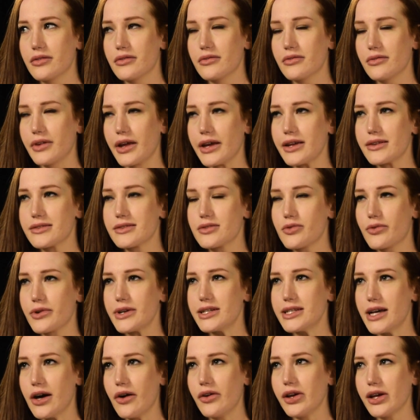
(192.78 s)
like
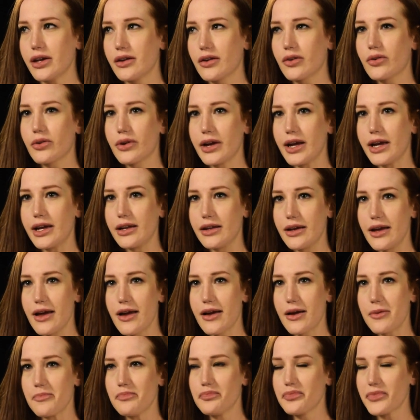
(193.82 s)
storytelling and
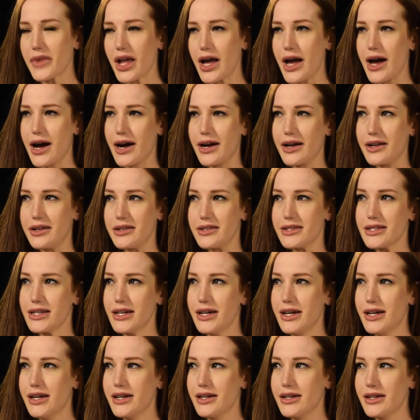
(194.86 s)
creating, and
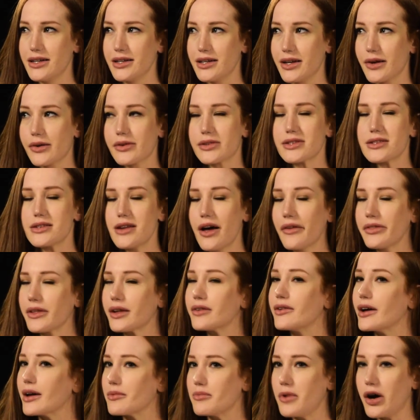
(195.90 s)
it was nothing
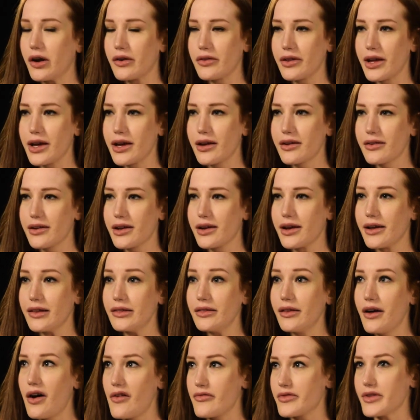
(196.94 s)
like modeling. And I
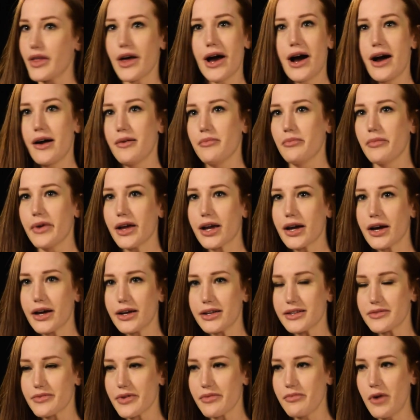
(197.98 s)
loved that
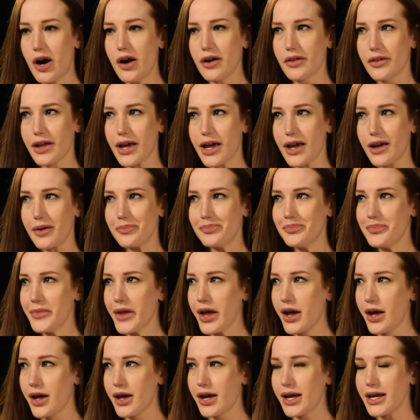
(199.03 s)
because with modeling,
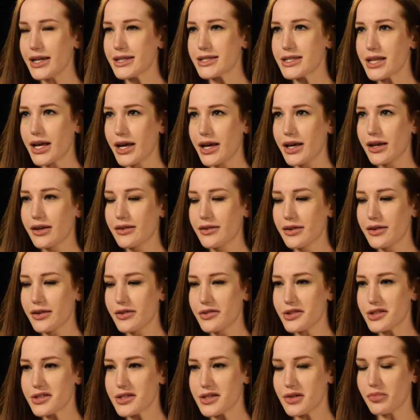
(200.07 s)
it's like
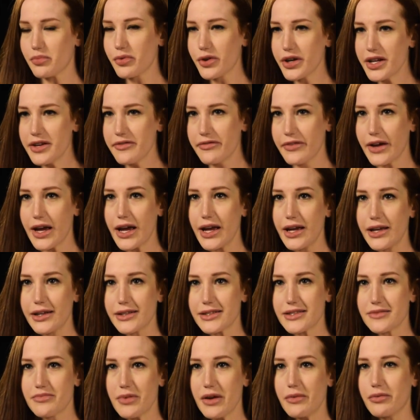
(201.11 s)
you're just a pretty
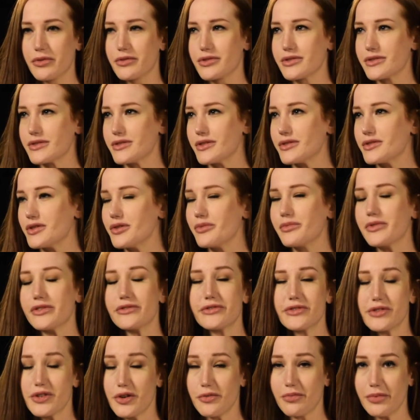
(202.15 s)
face. People just assume you're
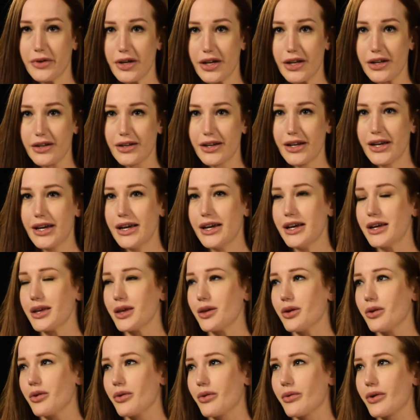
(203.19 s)
stupid.
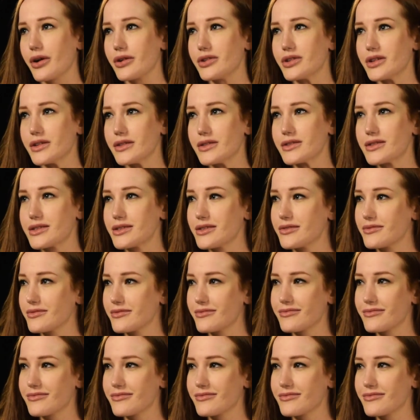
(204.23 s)
You are just